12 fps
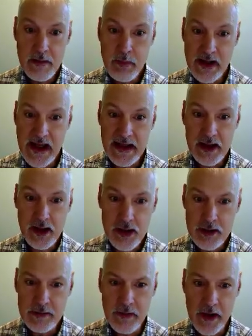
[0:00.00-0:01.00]
But I
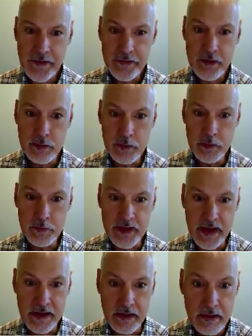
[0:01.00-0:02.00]
could have also moved
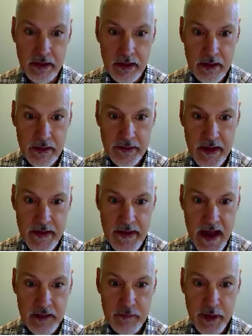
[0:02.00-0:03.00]
in, say,
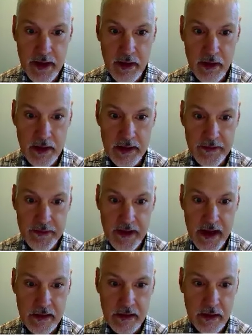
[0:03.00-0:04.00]
that pair
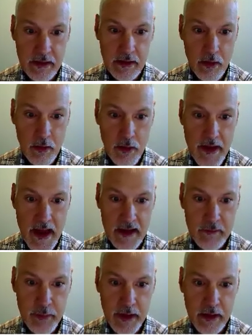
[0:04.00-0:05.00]
instead, or
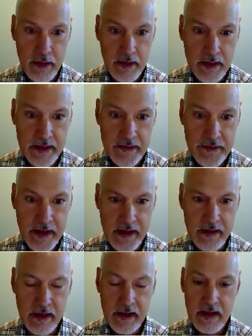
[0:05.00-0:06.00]
that pair
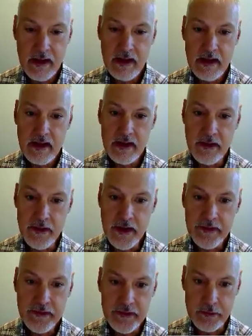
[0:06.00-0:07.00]
instead.
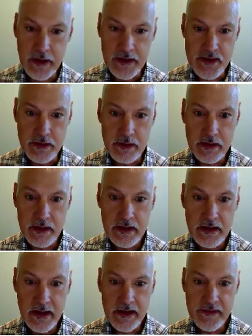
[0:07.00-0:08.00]
This structure
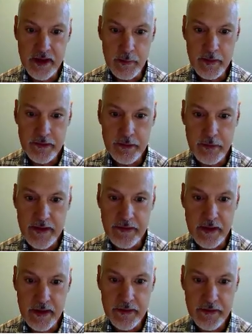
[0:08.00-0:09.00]
exhibits
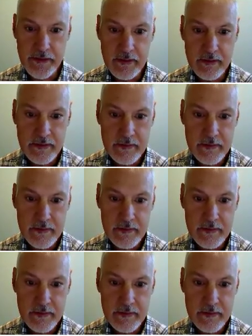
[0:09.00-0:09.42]
resonance.